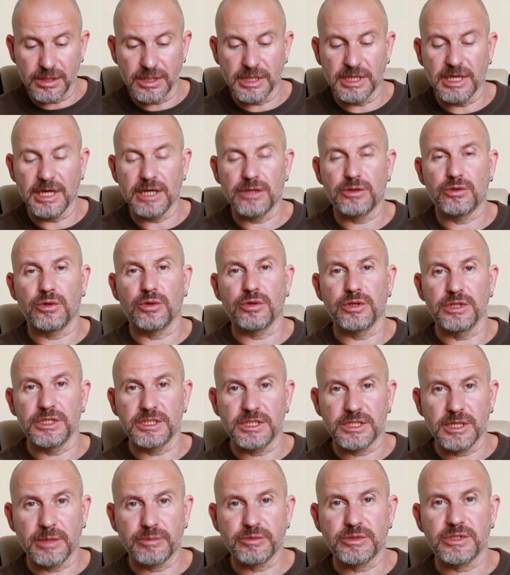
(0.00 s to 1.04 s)
get all the
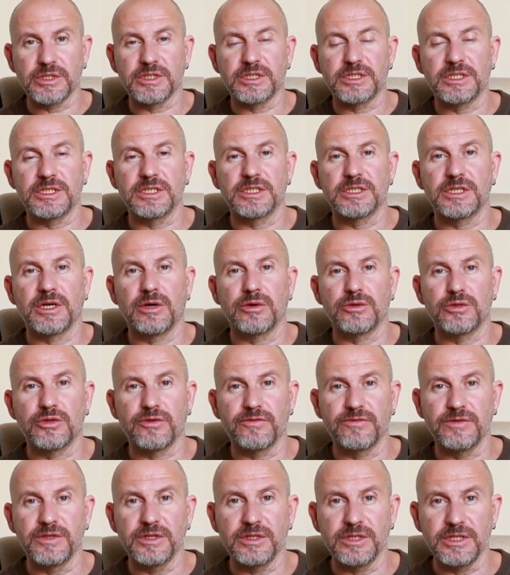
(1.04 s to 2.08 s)
substances out
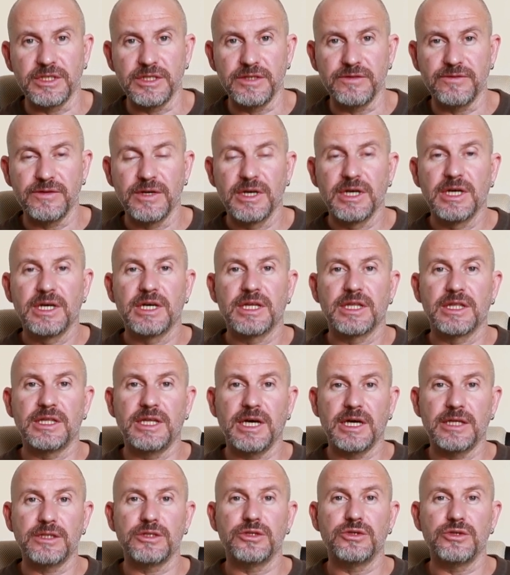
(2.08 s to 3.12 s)
of the leaf,
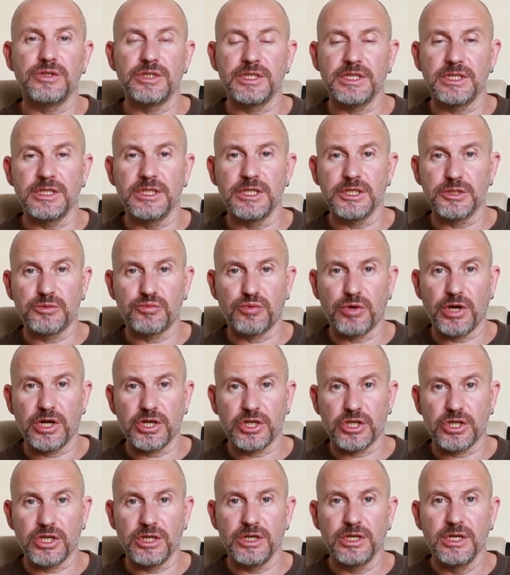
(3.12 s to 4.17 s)
then you need this
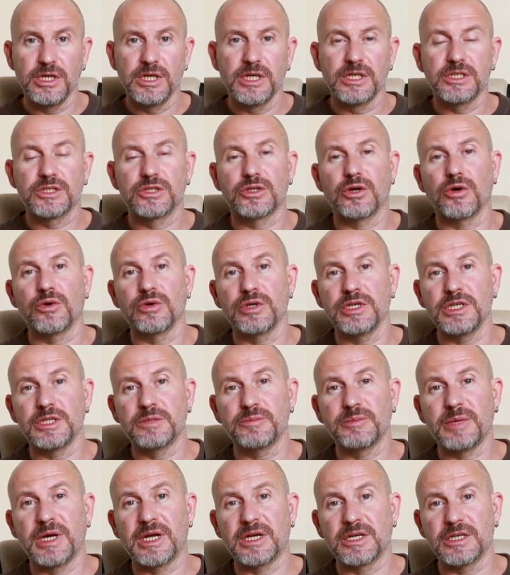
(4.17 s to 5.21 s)
pressure. So it
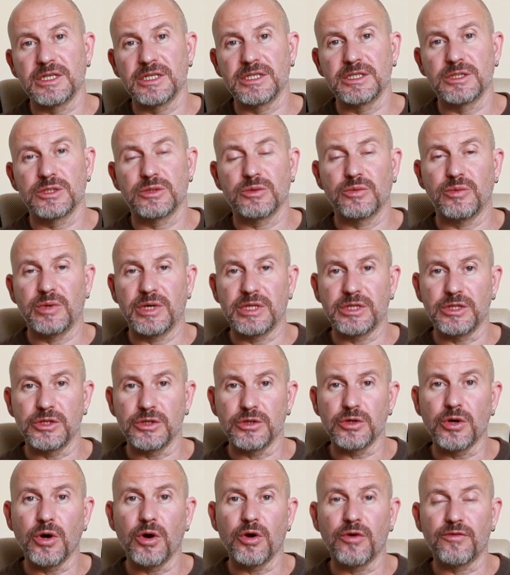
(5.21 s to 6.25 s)
matters when you
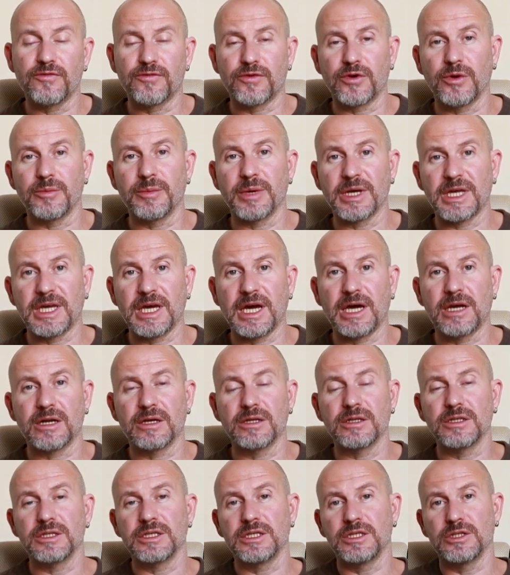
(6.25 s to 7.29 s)
go from a
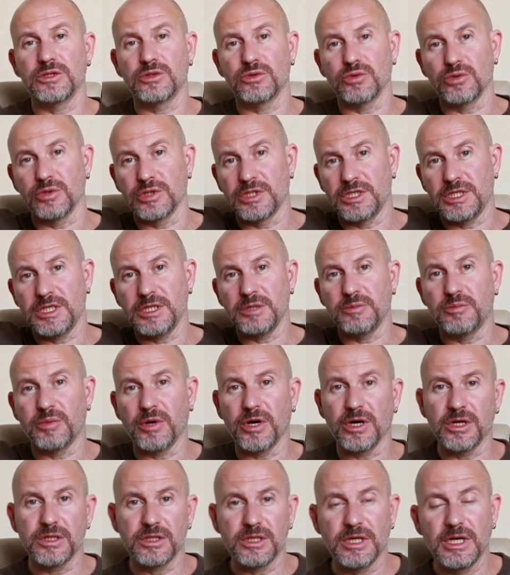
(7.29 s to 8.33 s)
kettle into a
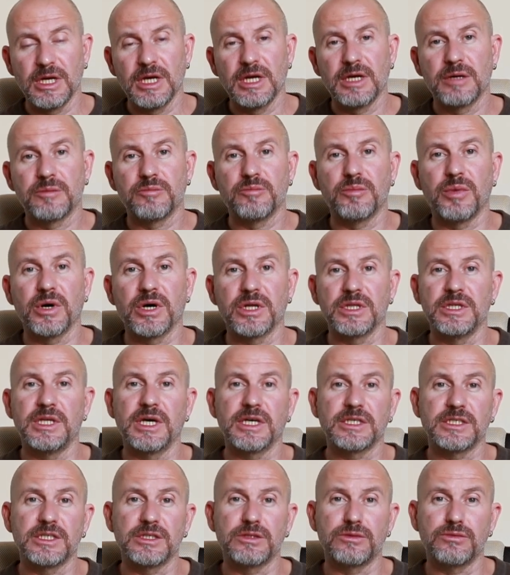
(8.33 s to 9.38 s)
teapot, but
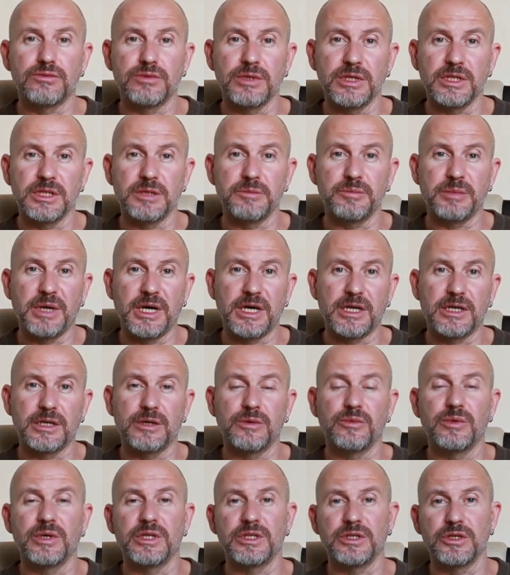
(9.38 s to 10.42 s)
does it really matter
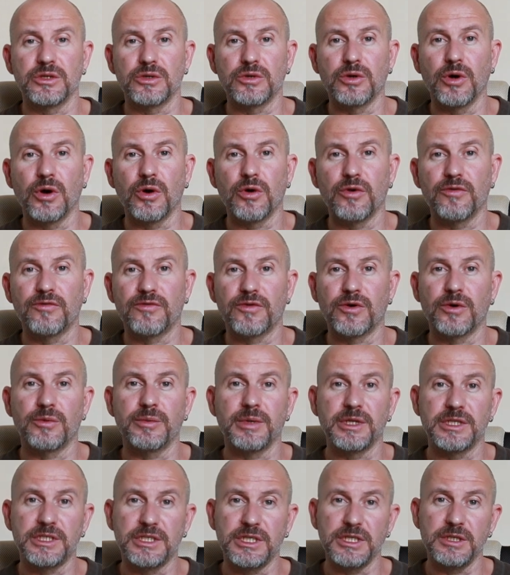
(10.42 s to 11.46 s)
when you go
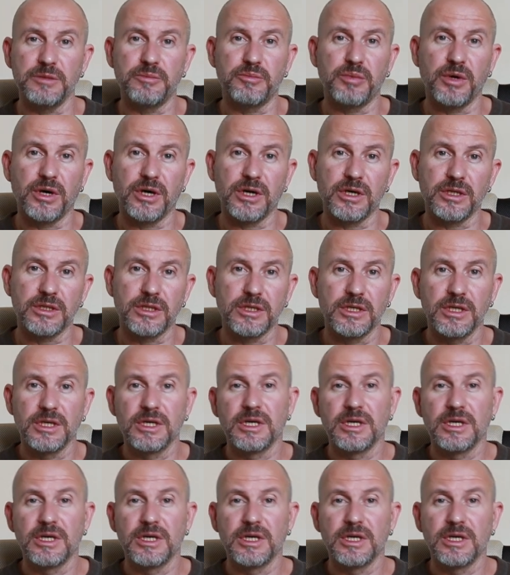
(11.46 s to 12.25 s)
from a teapot